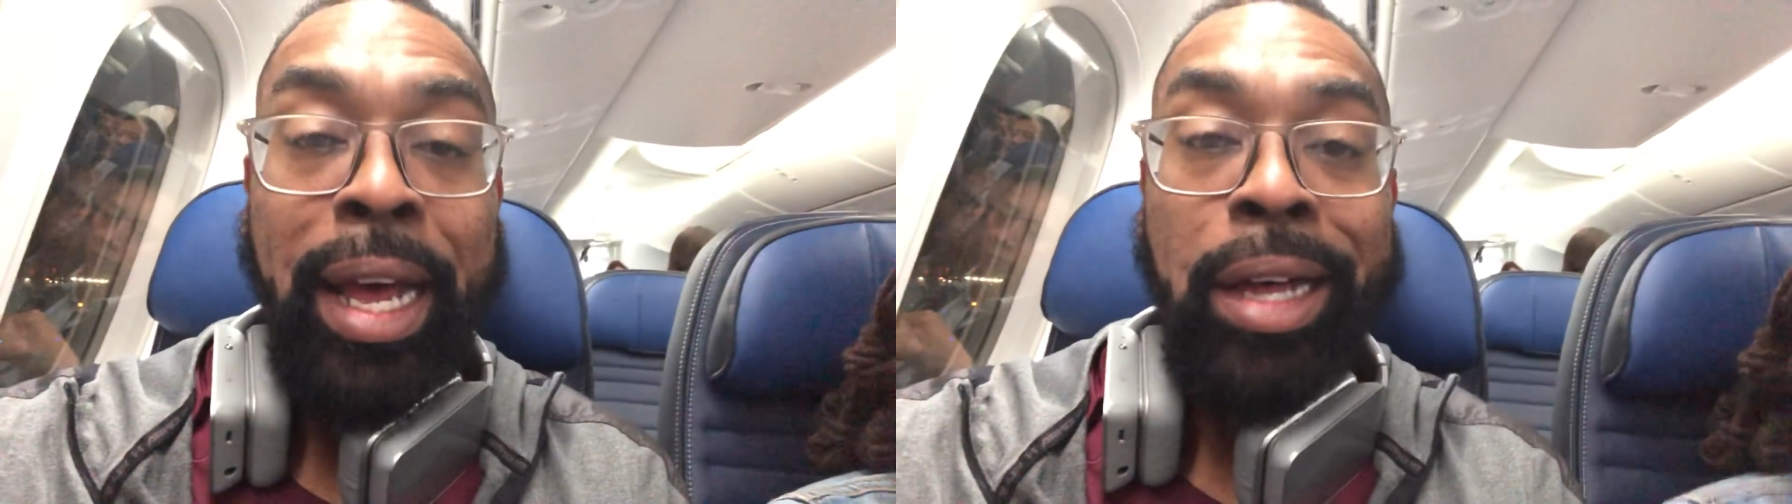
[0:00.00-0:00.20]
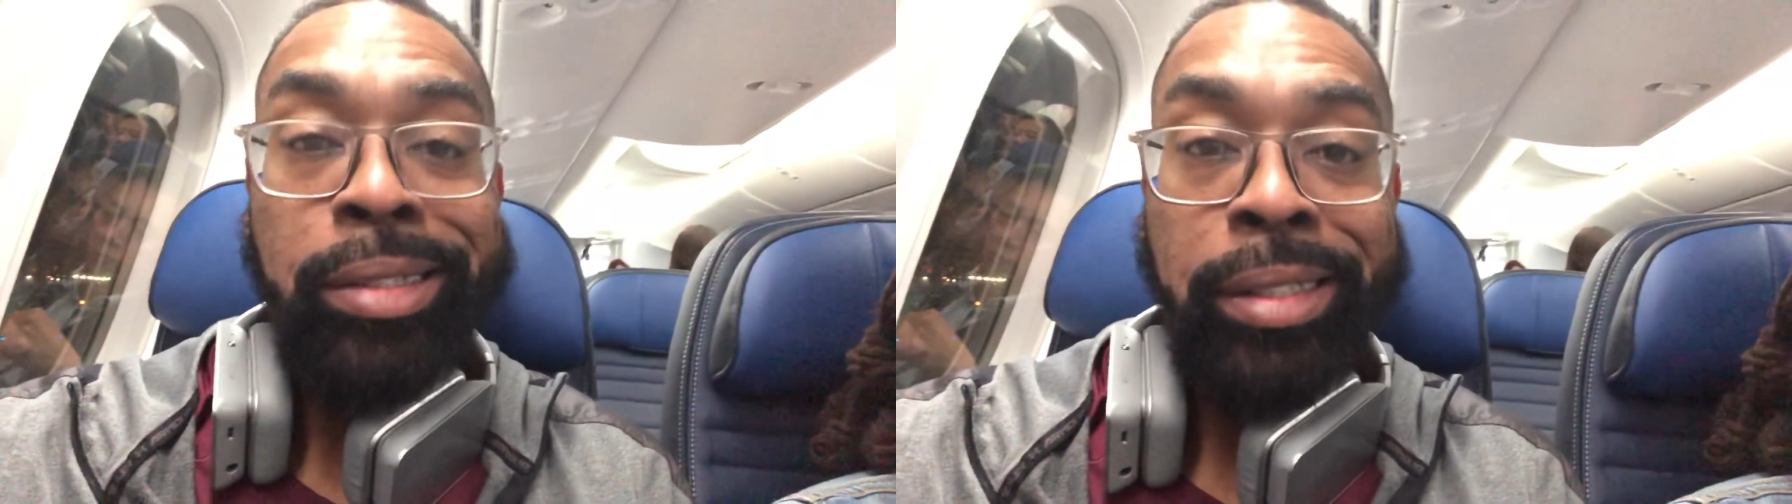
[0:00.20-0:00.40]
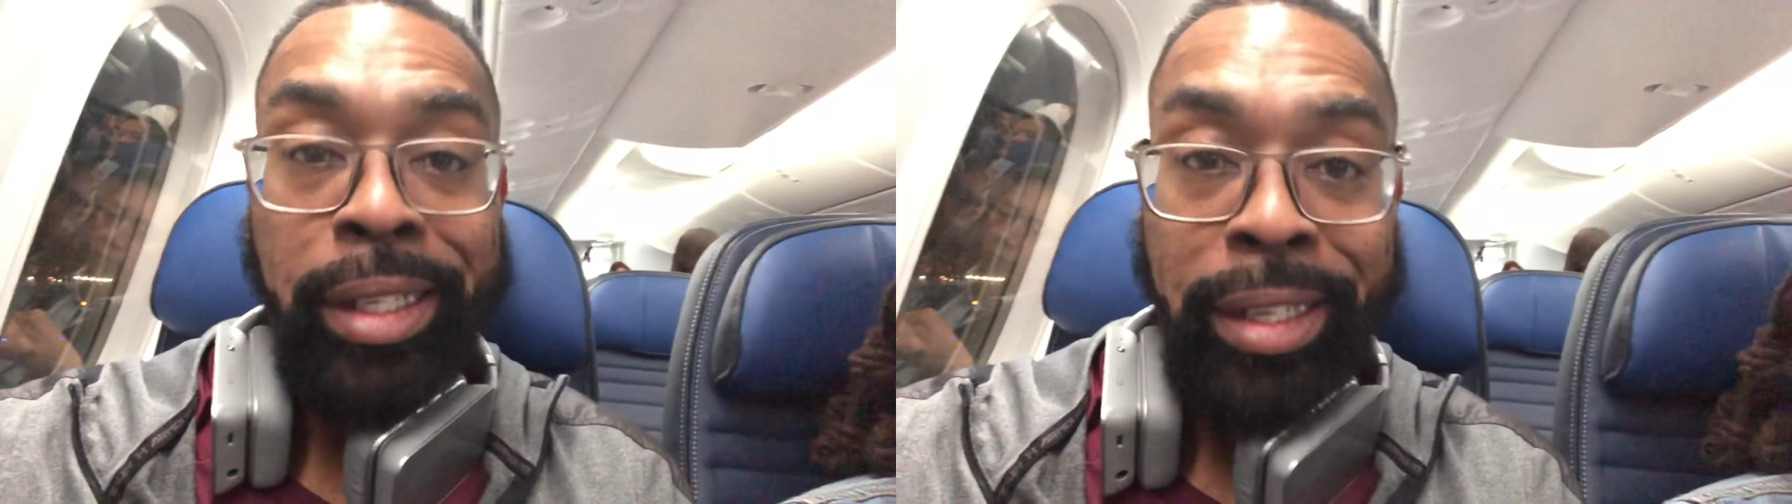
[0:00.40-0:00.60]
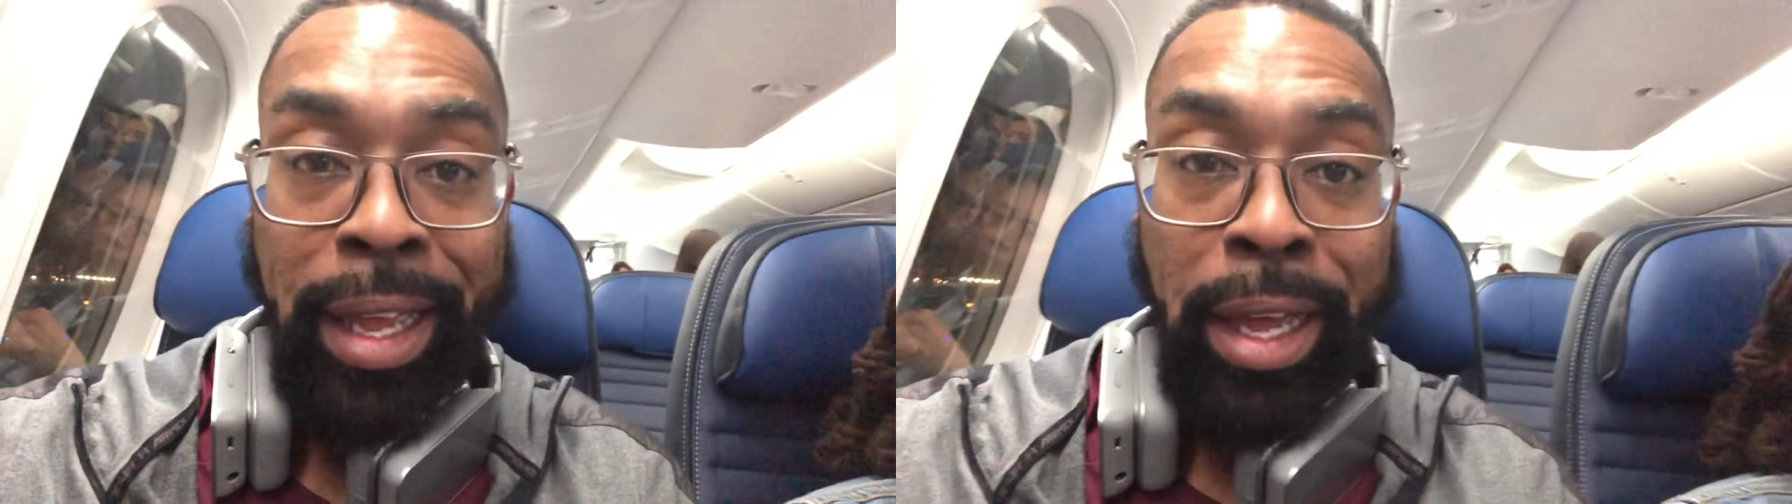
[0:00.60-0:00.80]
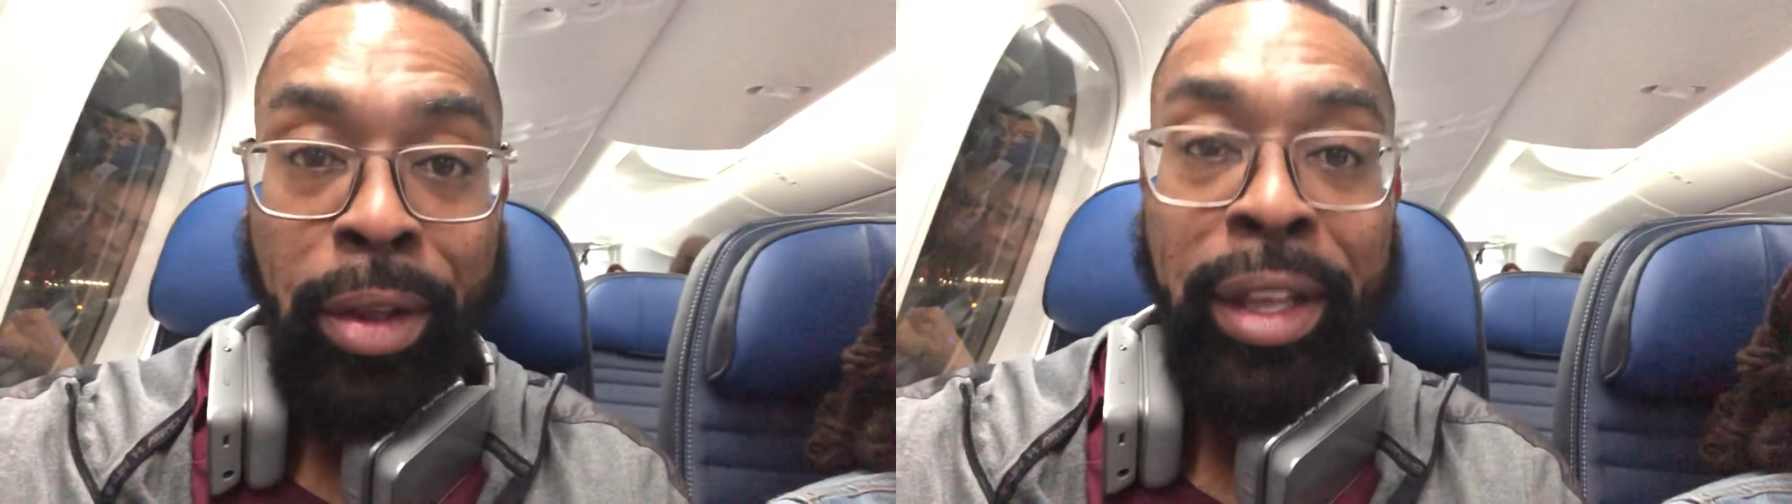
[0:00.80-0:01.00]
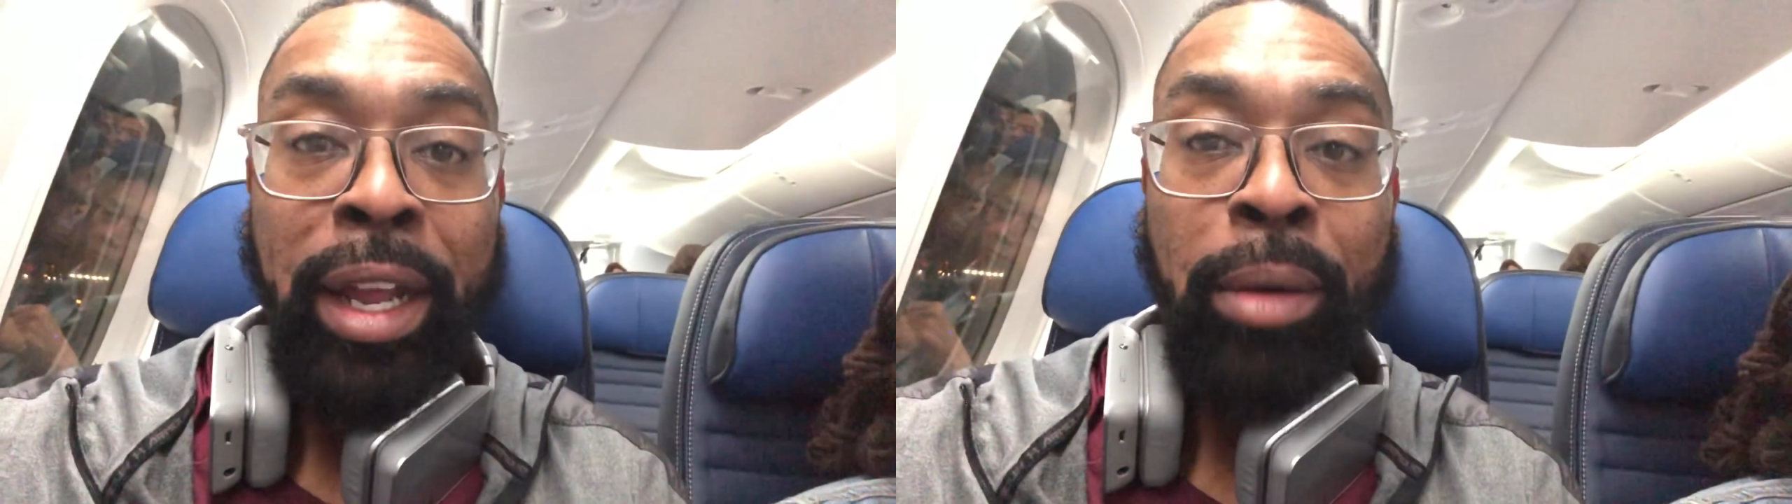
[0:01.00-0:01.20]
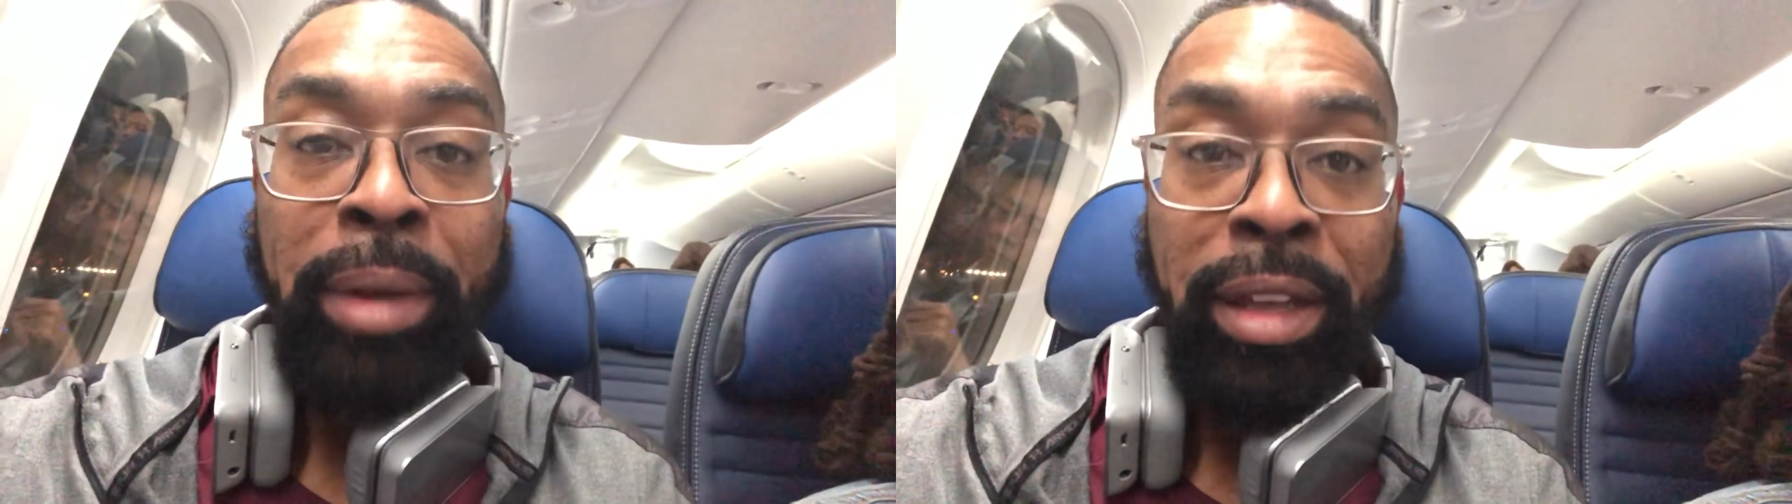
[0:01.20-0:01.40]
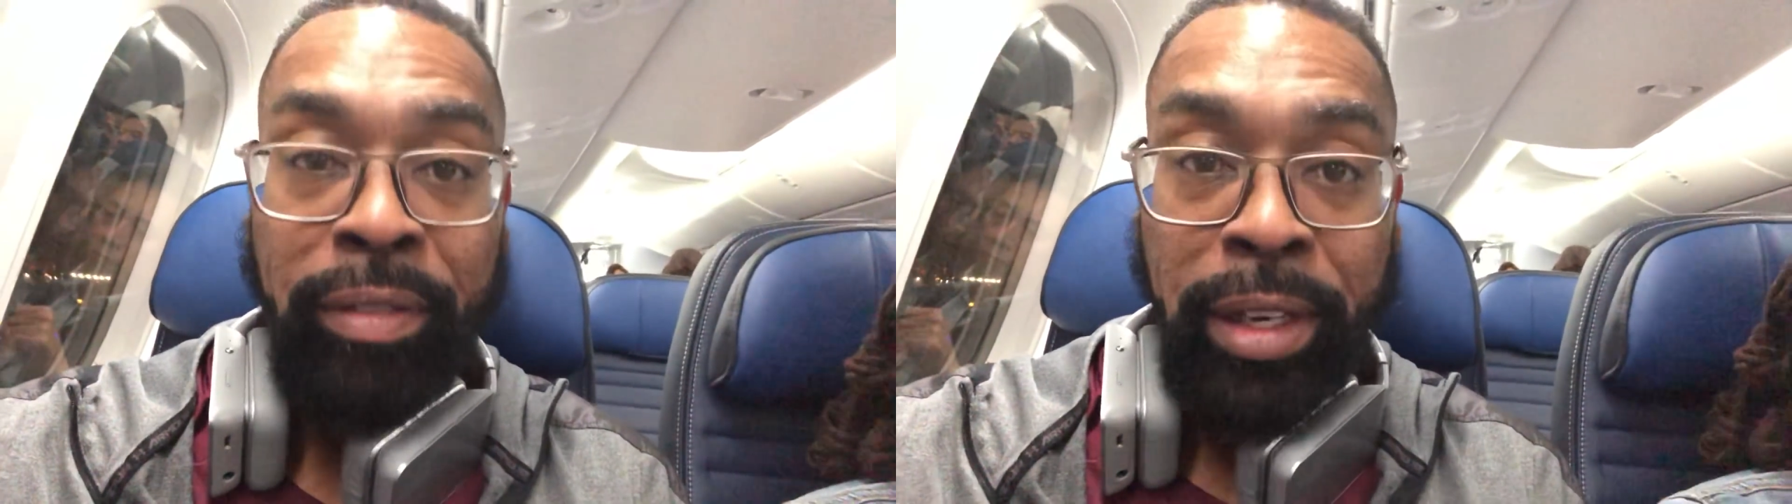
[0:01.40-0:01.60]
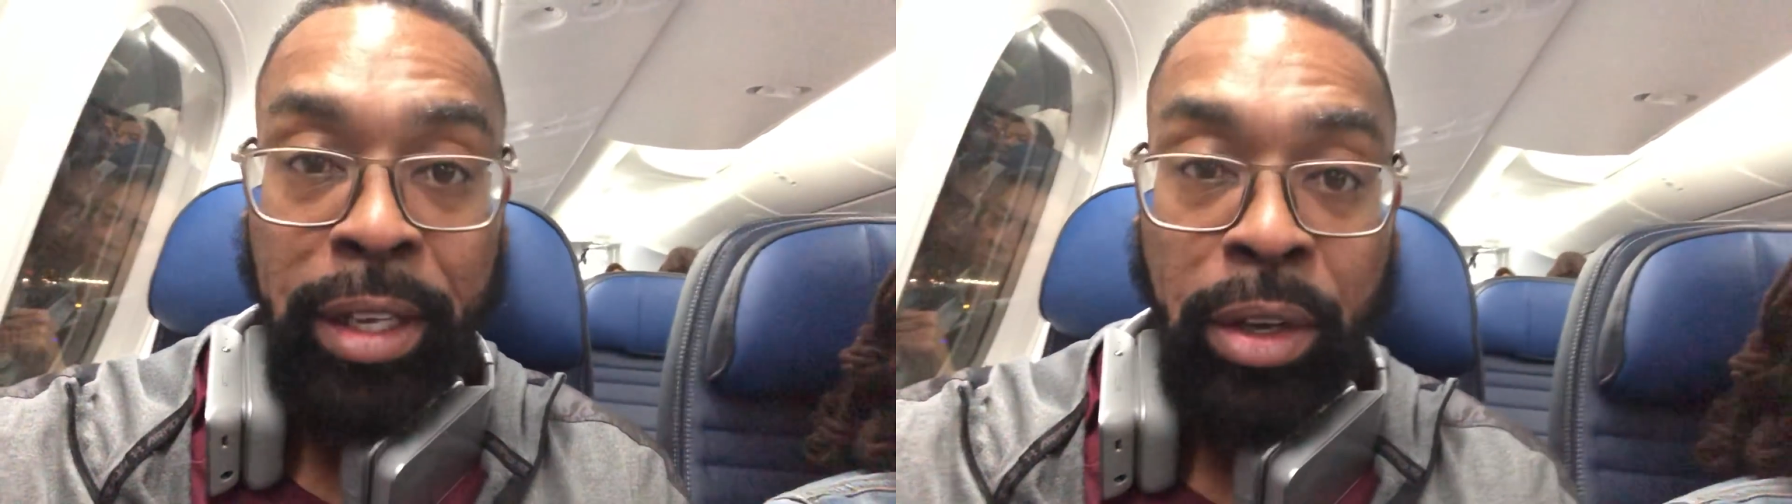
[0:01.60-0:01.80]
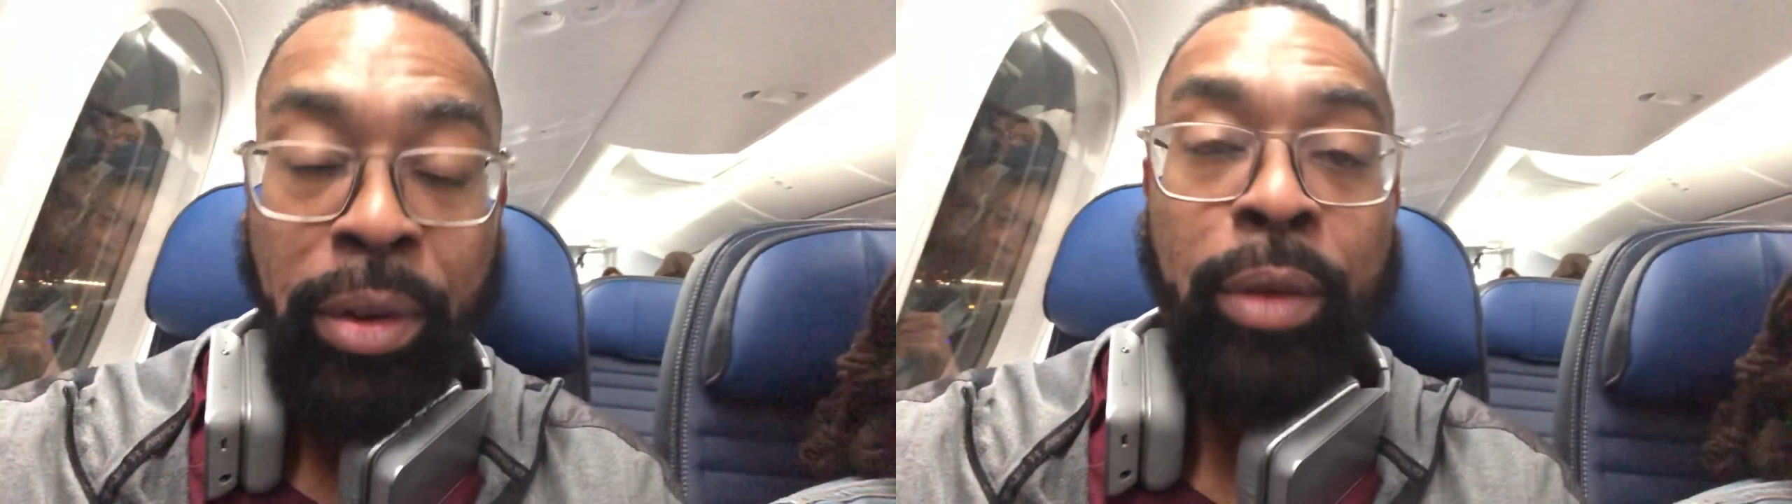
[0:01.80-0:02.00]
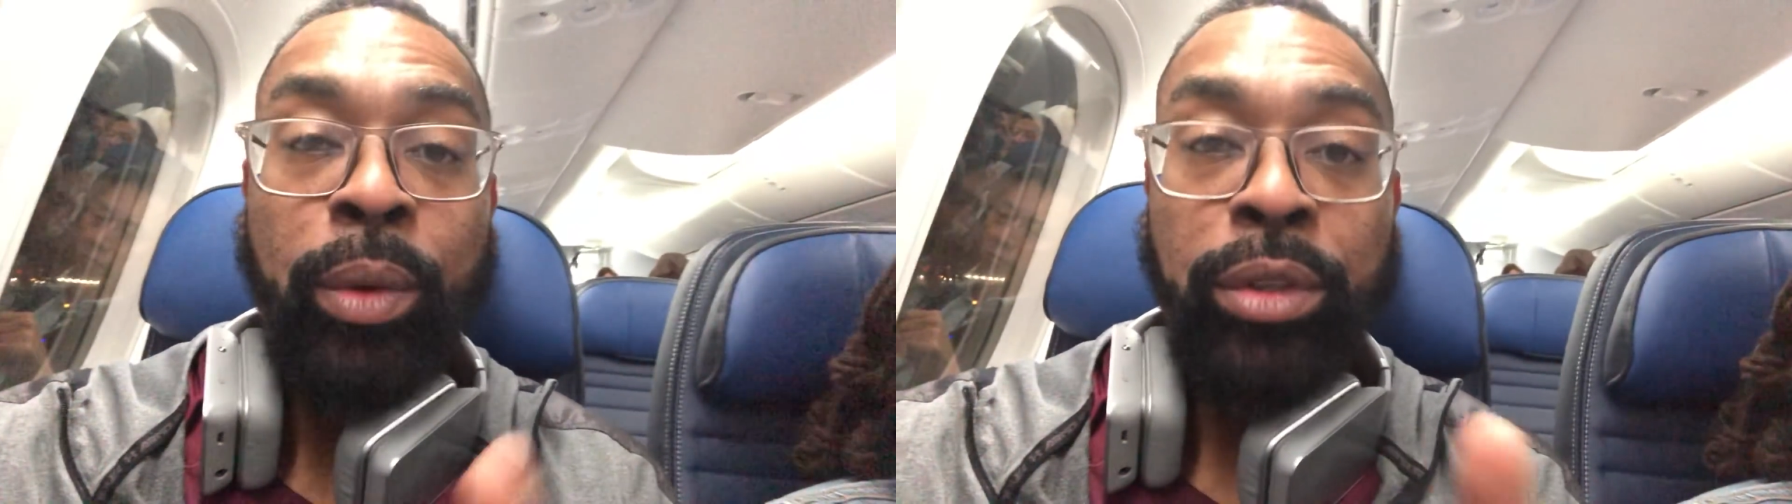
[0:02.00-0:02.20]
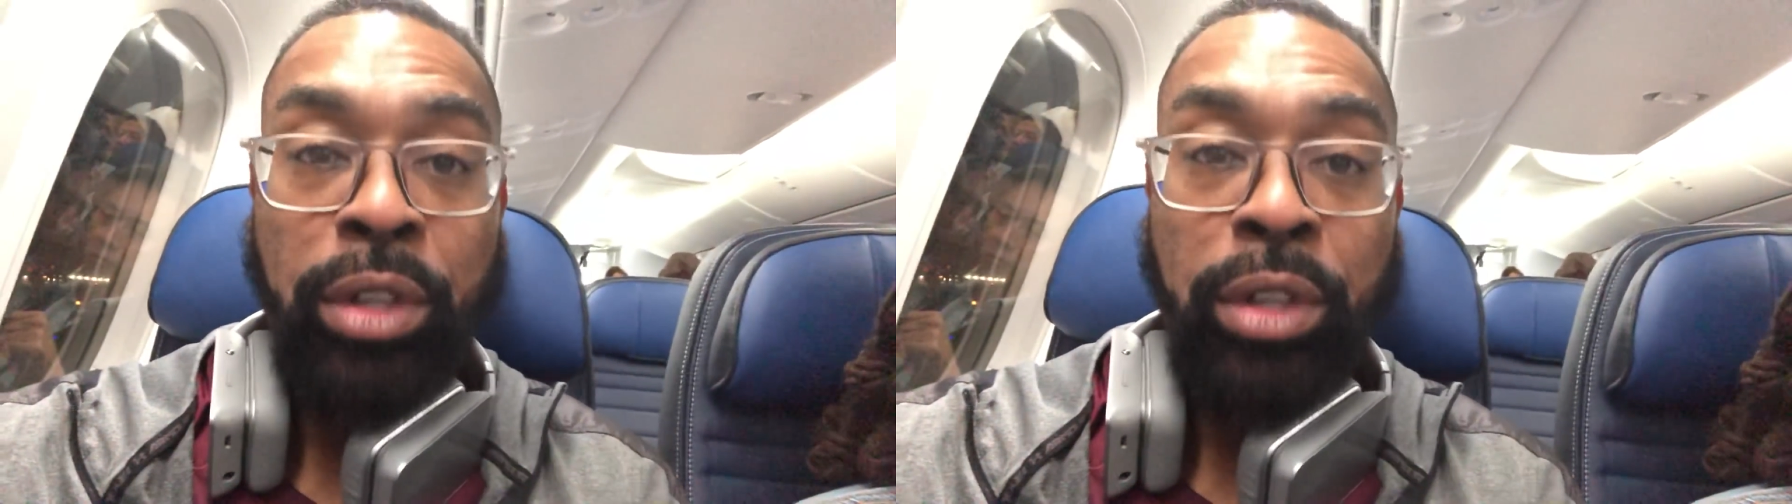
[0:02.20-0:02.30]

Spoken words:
I'll sit down and I'll make a video and we'll